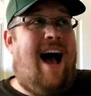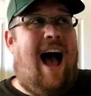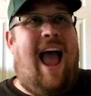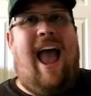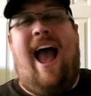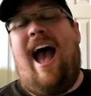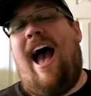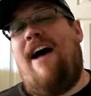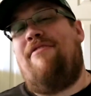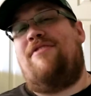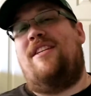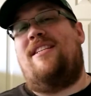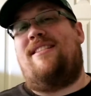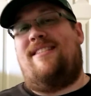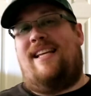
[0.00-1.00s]
I have
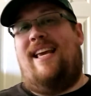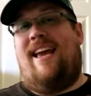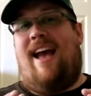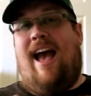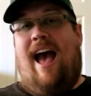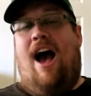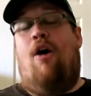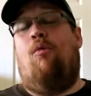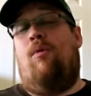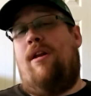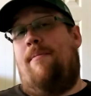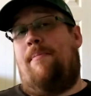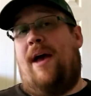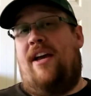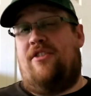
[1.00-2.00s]
to see how
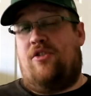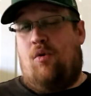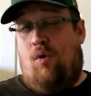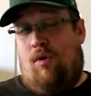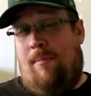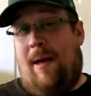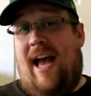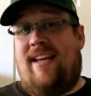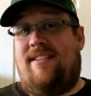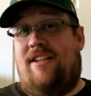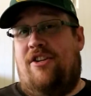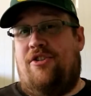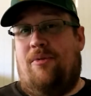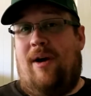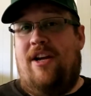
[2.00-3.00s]
Winnipeg's quarterback
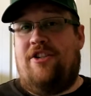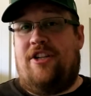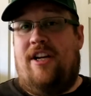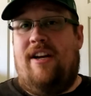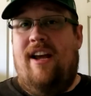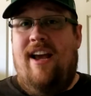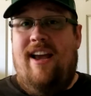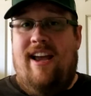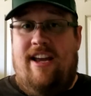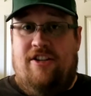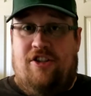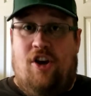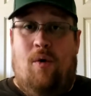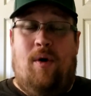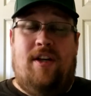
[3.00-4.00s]
situation is
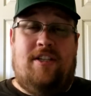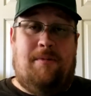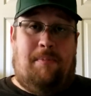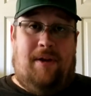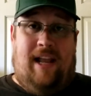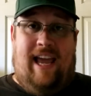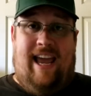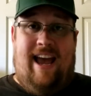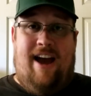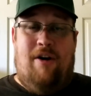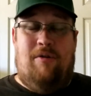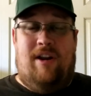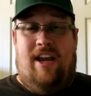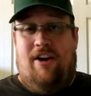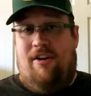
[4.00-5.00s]
going to play
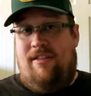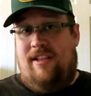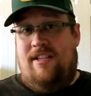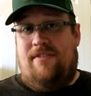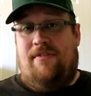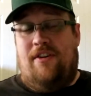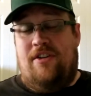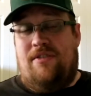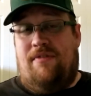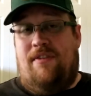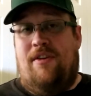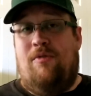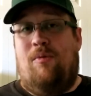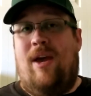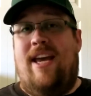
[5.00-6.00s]
out here in this first
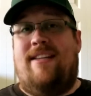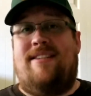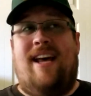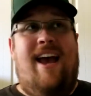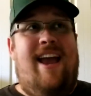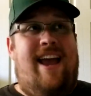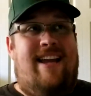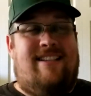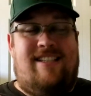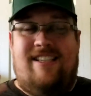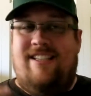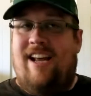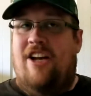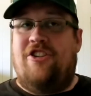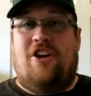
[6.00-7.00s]
few weeks. It's
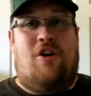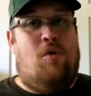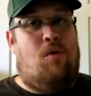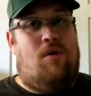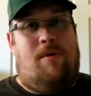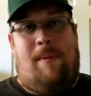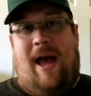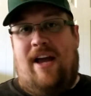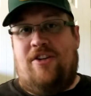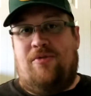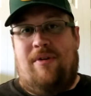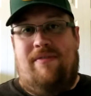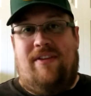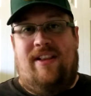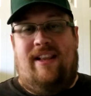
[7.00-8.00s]
such a
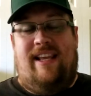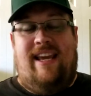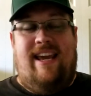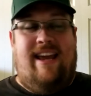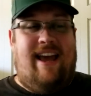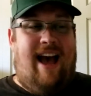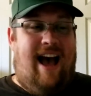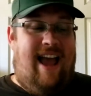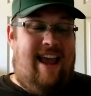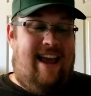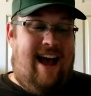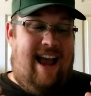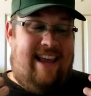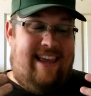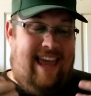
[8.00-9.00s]
quarterback-driven league. I,
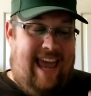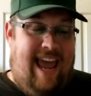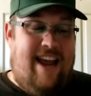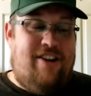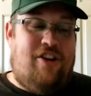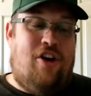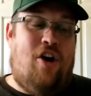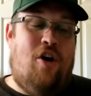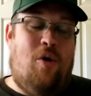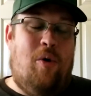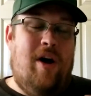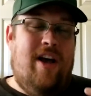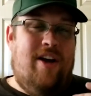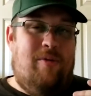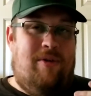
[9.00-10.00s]
I can't
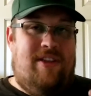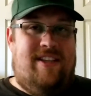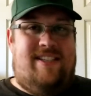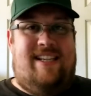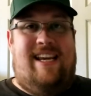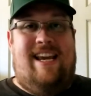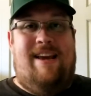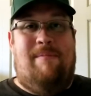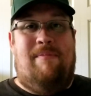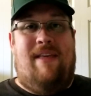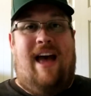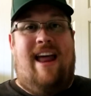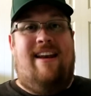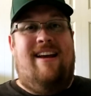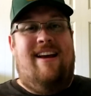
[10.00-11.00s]
go with a team
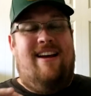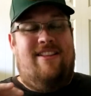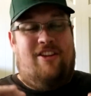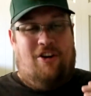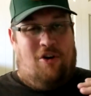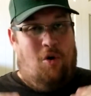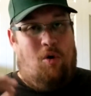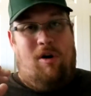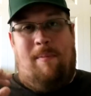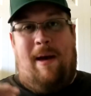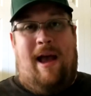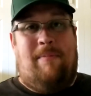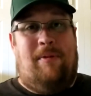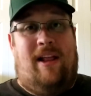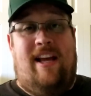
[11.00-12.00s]
that their
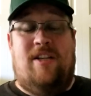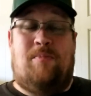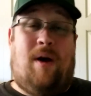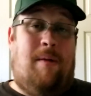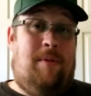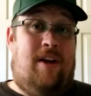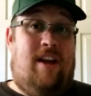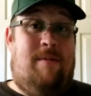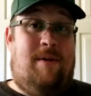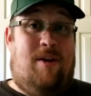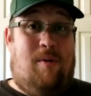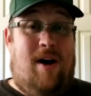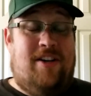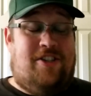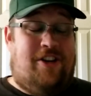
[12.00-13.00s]
quarterback play is probably going to be
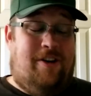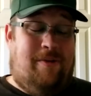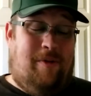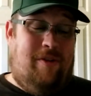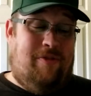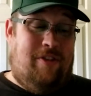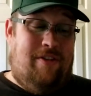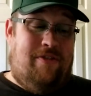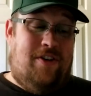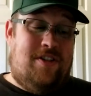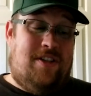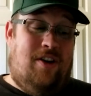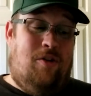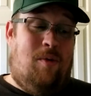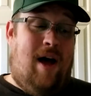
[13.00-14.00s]
questionable for the first
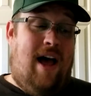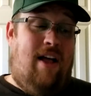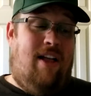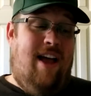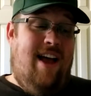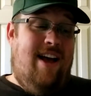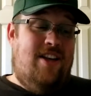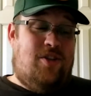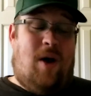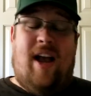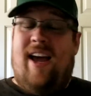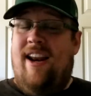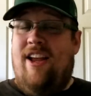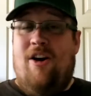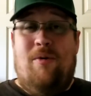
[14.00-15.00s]
little while. So I
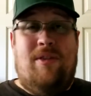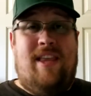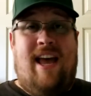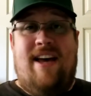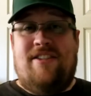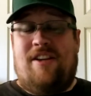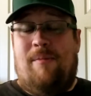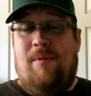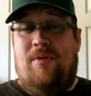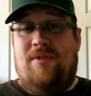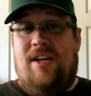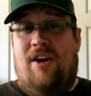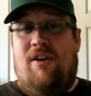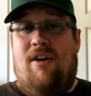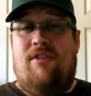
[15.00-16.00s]
got to go with the Eskimos
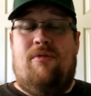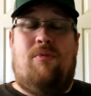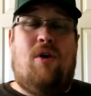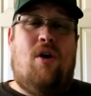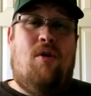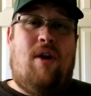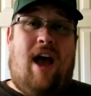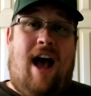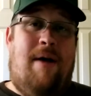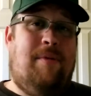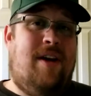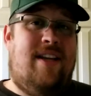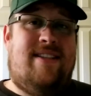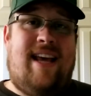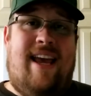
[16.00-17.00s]
here on the road. I'm
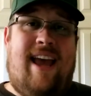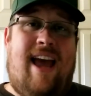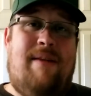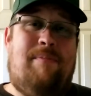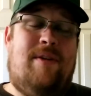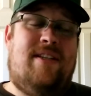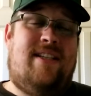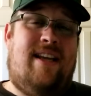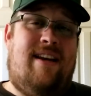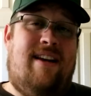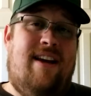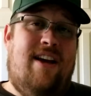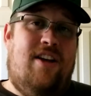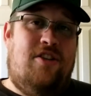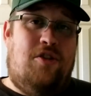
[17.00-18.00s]
going to take Edmonton
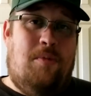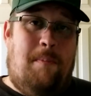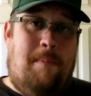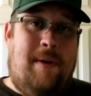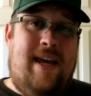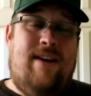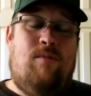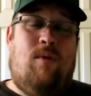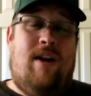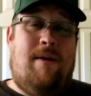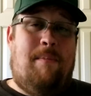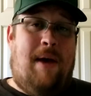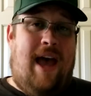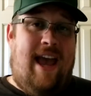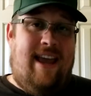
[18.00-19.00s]
to beat
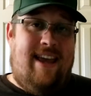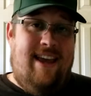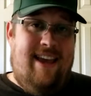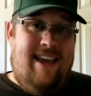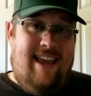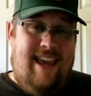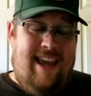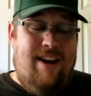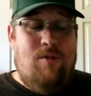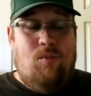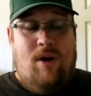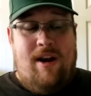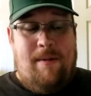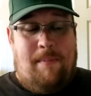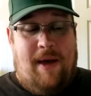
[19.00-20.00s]
Winnipeg in
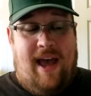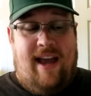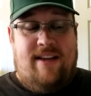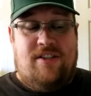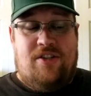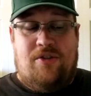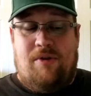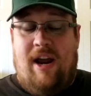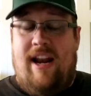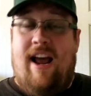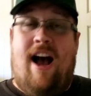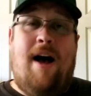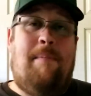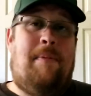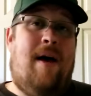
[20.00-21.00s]
Winnipeg straight
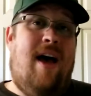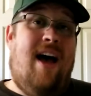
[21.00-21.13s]
up.